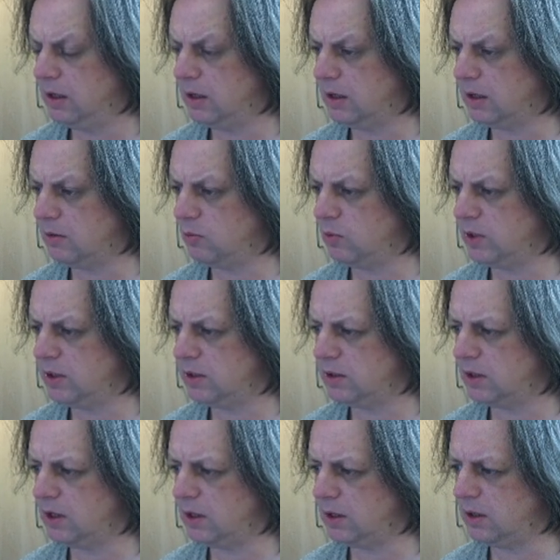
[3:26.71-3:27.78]
with
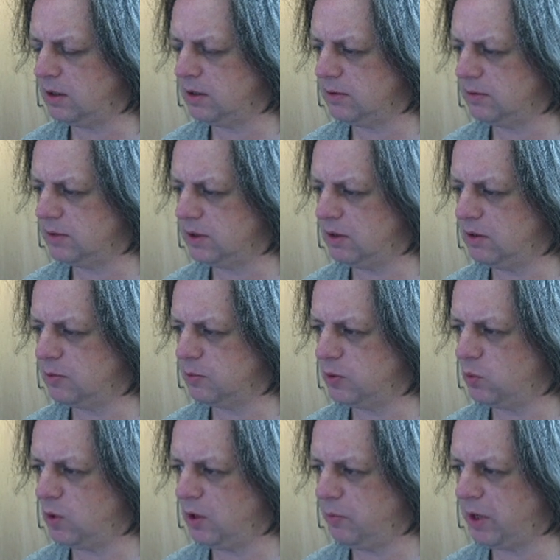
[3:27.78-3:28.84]
the
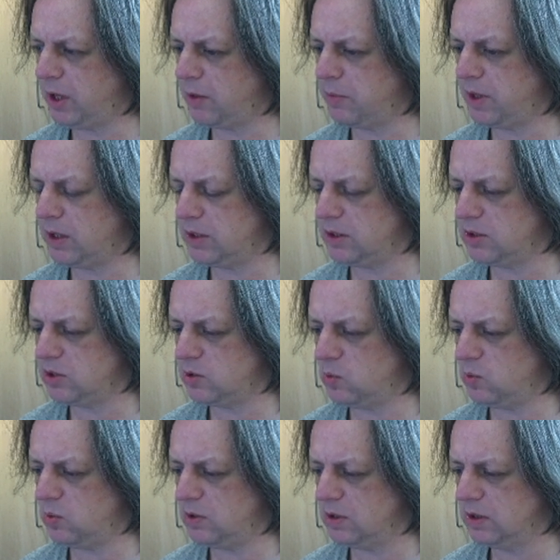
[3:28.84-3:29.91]
Ultimate 1MB
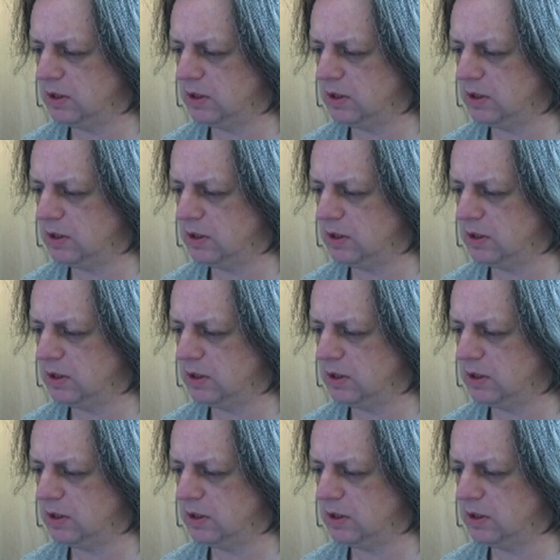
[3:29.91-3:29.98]
installed.